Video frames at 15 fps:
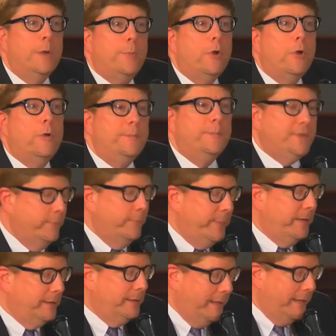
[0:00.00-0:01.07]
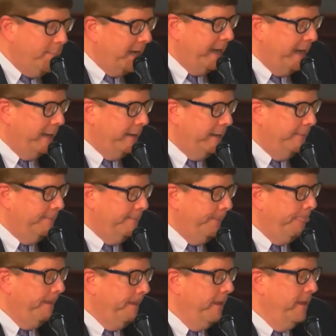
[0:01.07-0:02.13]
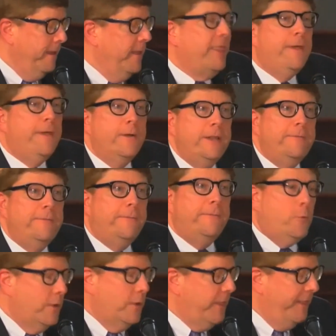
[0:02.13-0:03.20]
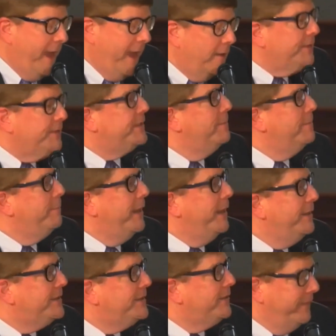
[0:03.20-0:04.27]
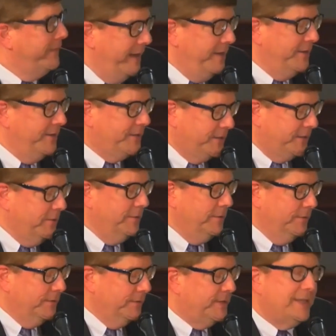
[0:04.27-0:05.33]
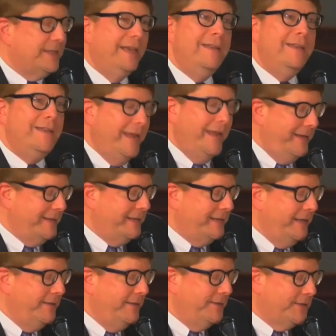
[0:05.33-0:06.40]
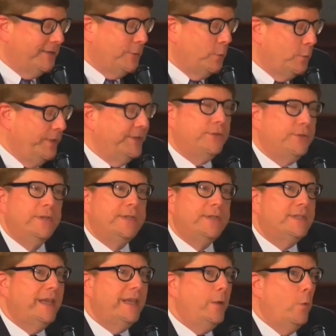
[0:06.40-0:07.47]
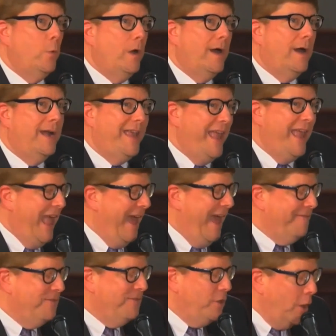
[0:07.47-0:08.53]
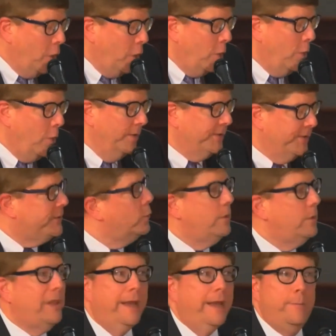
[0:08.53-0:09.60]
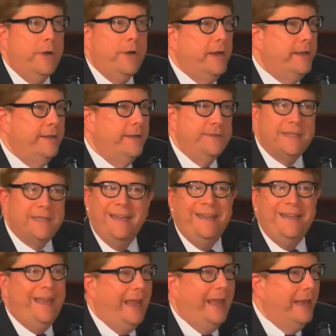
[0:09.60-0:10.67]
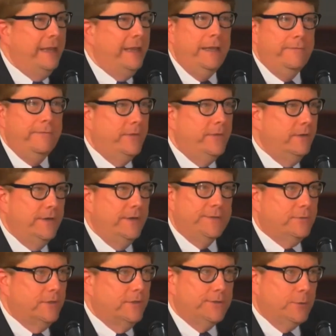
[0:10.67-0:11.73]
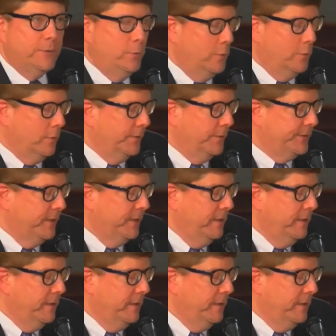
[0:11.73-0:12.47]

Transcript: programs have been eliminated. 34,000 Pennsylvania students in 19 school districts statewide have no school librarians in any of their district schools.